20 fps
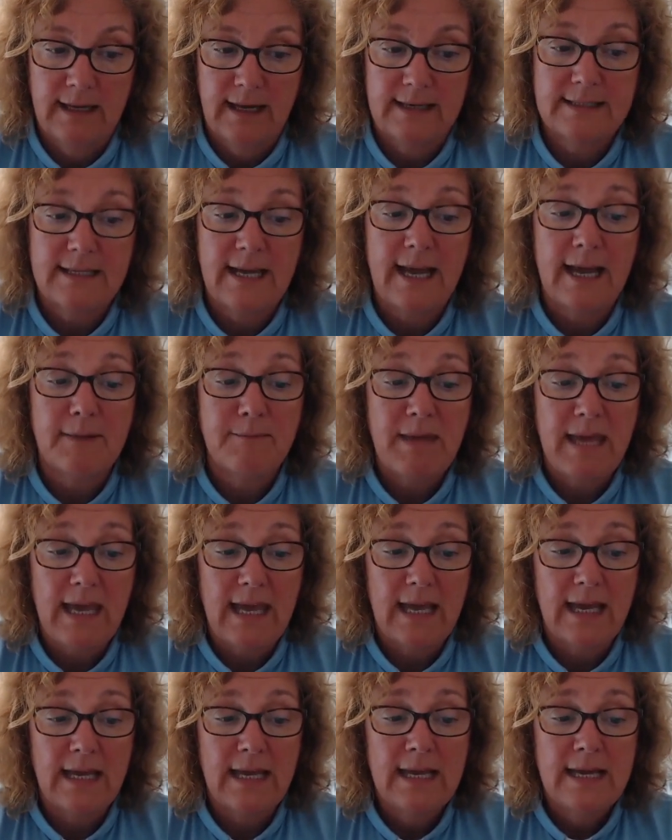and I am
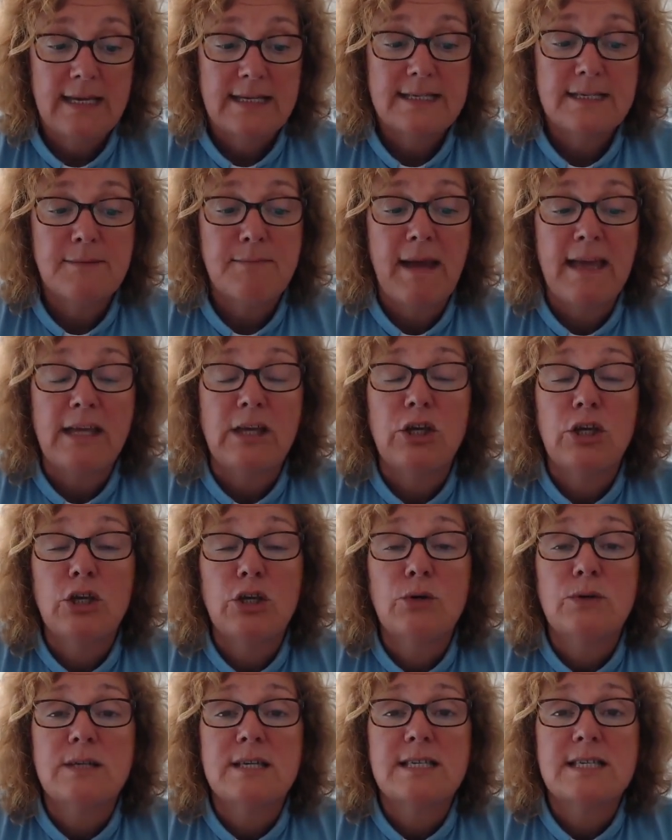here to make
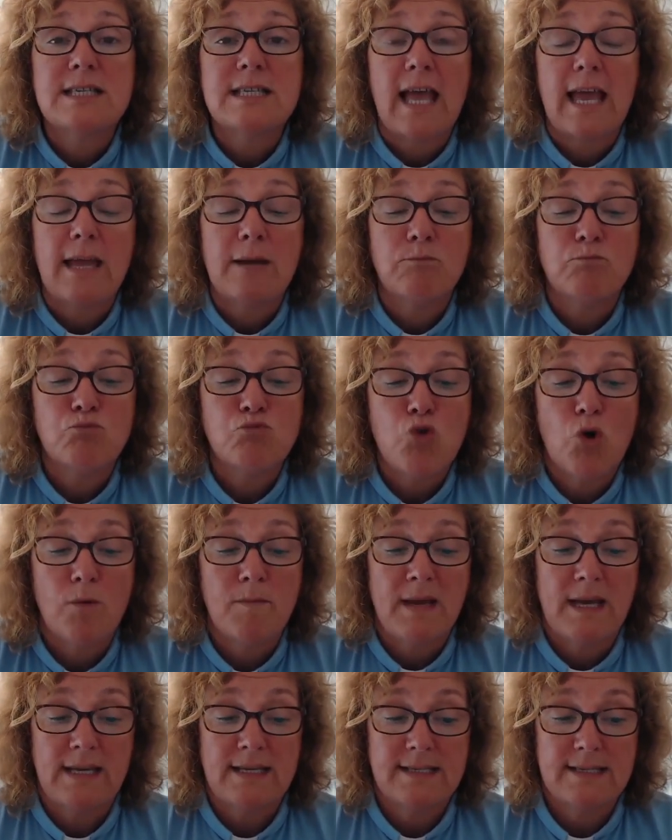you the same
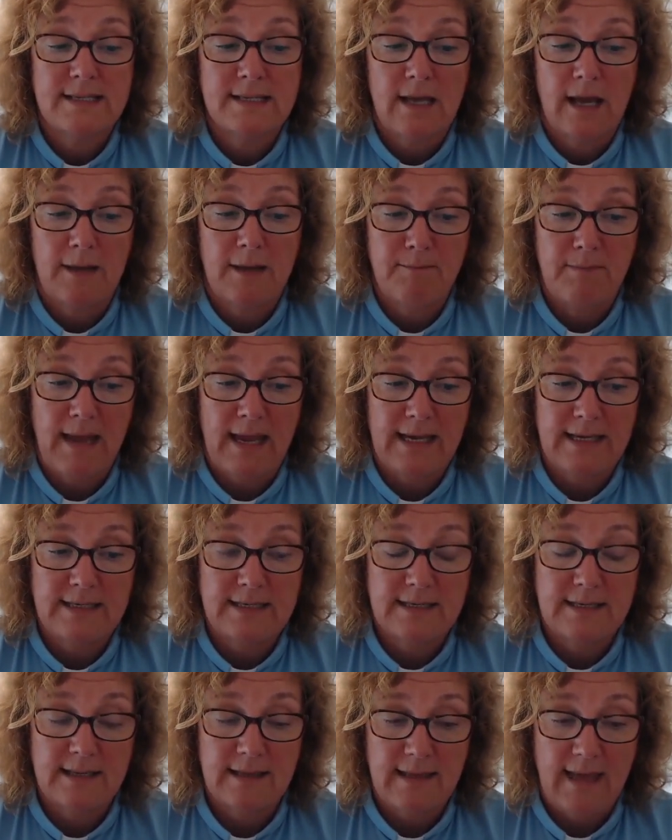promise I made
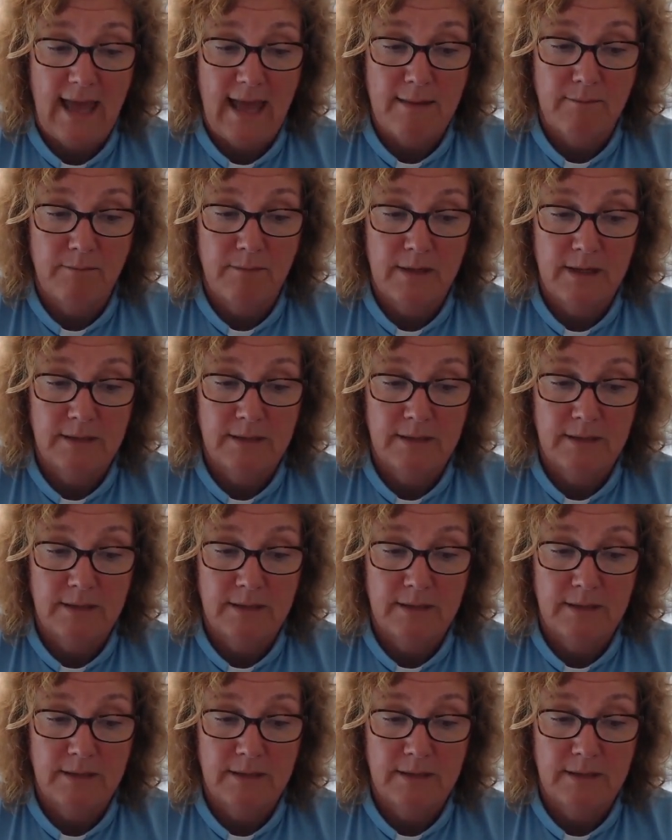to them.